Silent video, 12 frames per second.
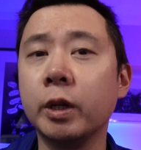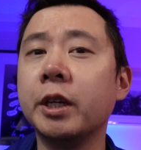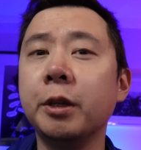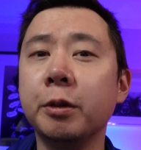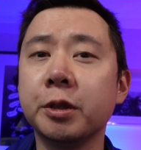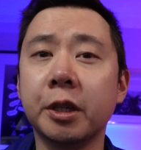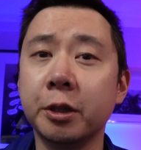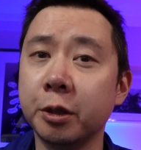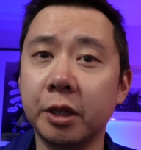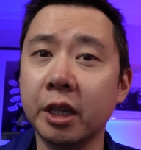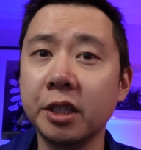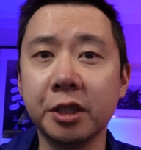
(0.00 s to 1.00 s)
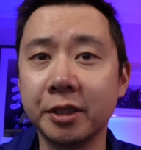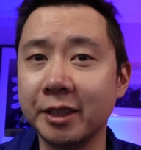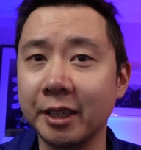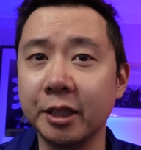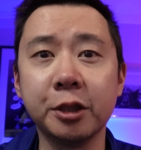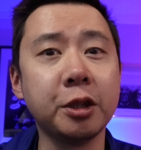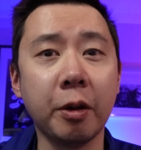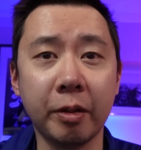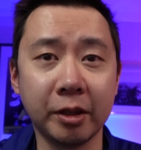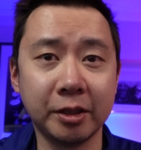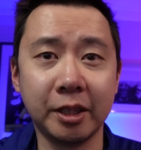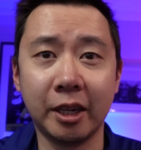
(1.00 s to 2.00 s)
We can use our introduction scene to show
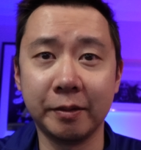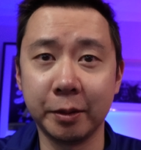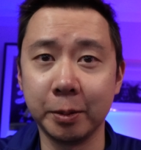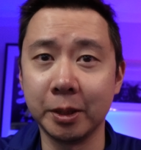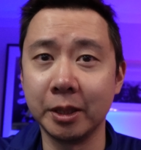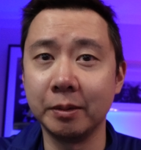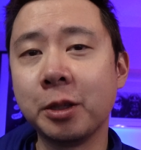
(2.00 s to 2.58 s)
this to everyone,